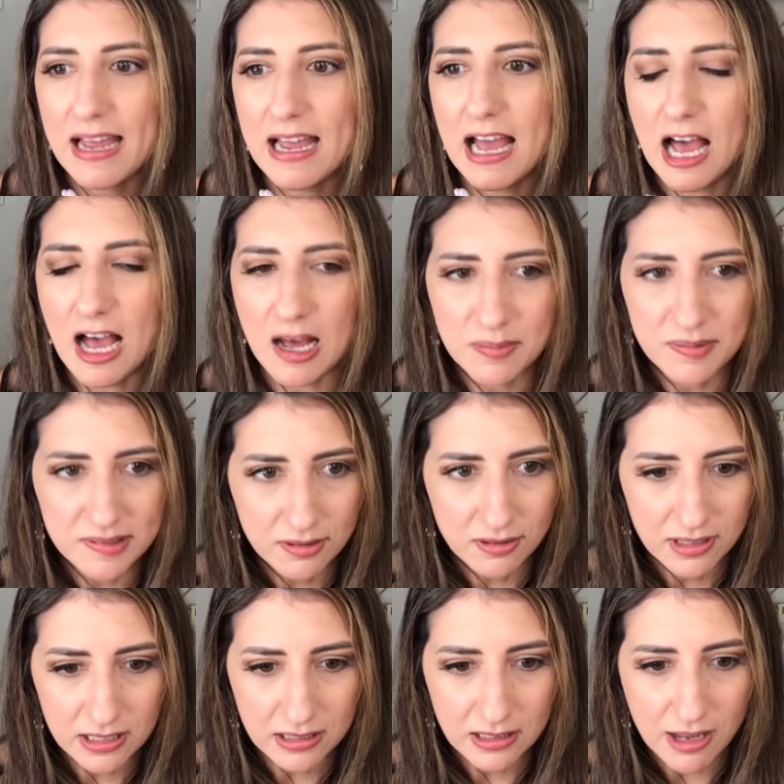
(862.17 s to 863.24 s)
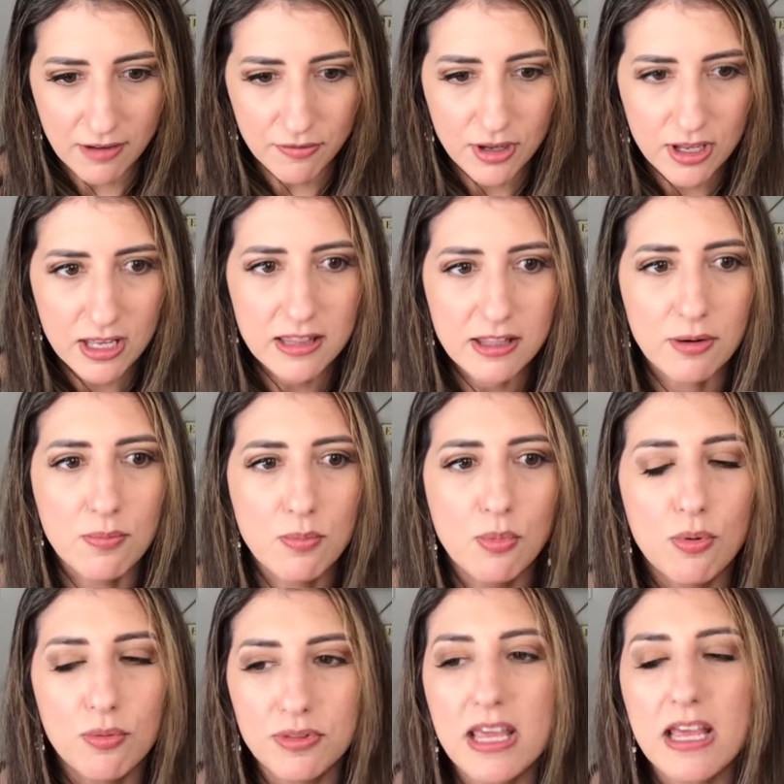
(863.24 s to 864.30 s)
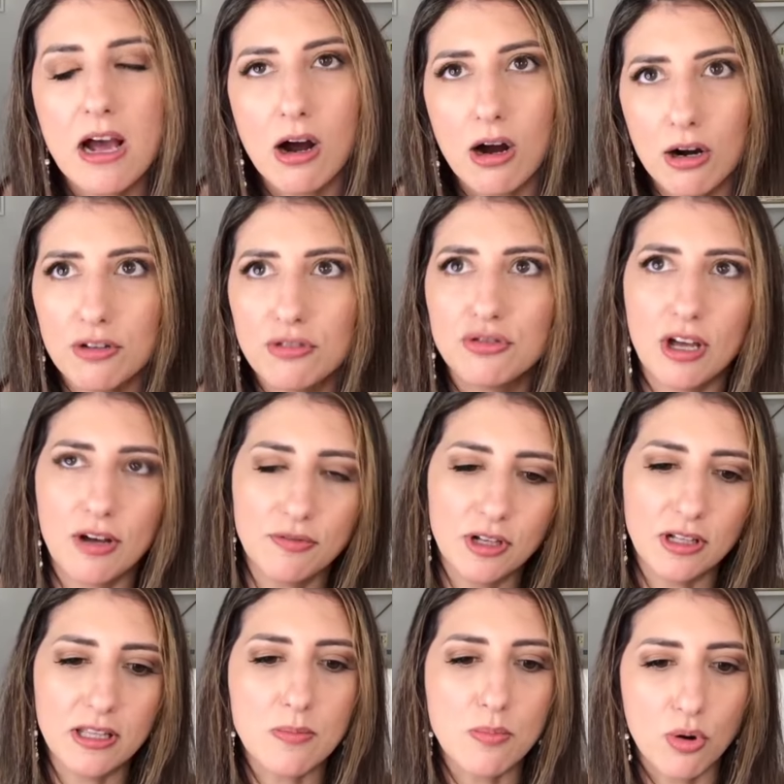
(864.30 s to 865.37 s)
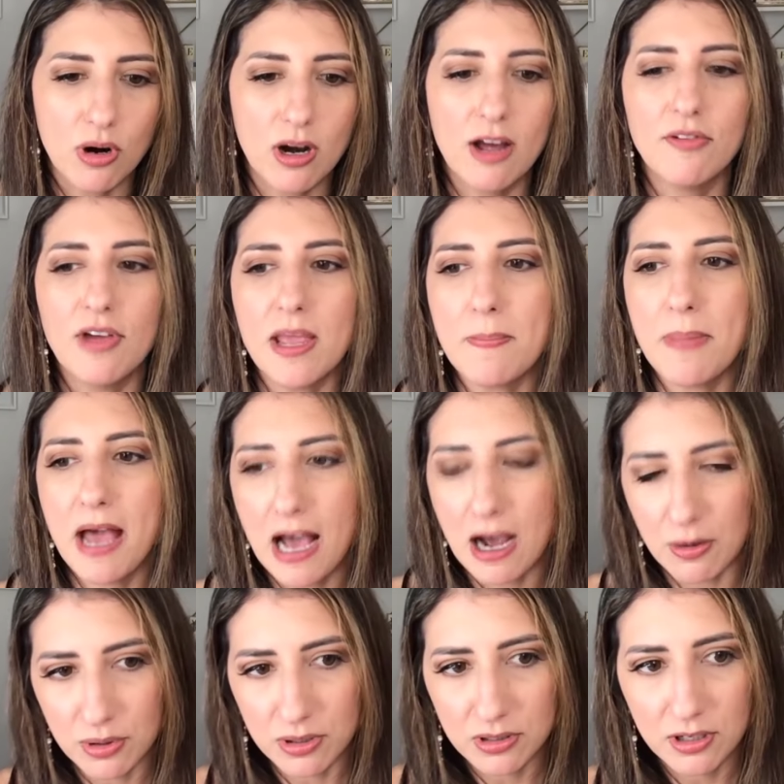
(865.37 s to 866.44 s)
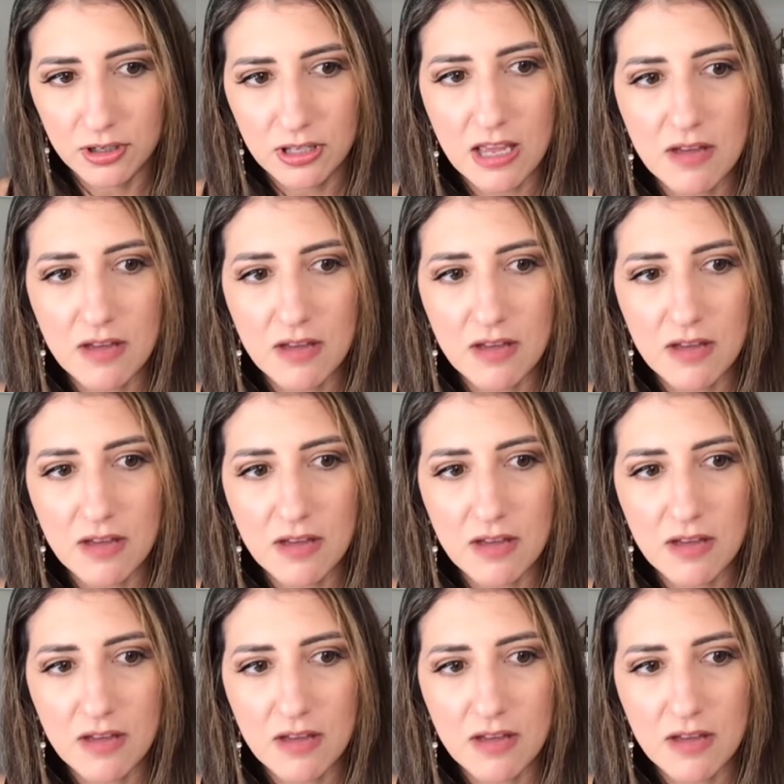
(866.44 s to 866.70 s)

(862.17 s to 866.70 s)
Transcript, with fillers: I absolutely love it. They're more, they are definitely more of a power look.